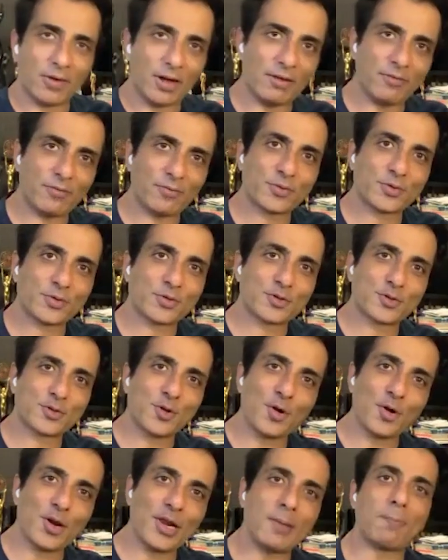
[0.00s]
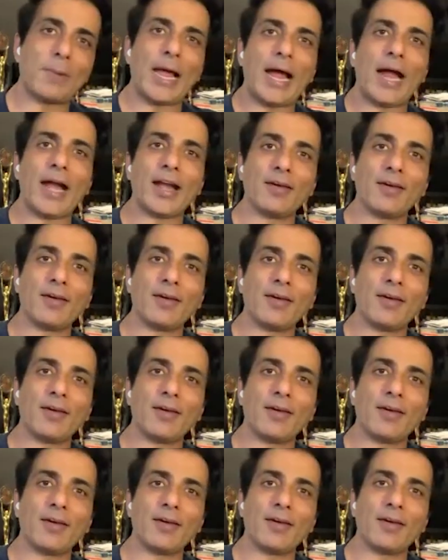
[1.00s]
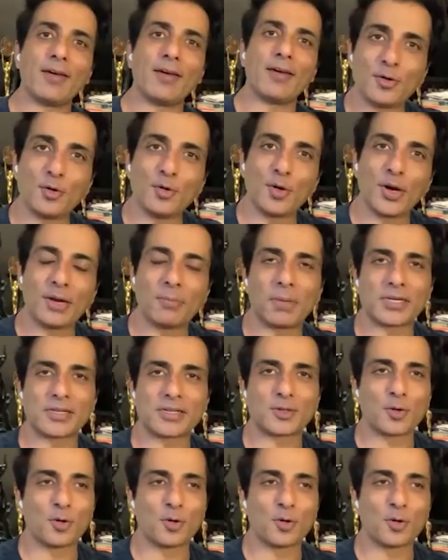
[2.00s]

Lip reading: I've slowly planned. I was not trained to do it,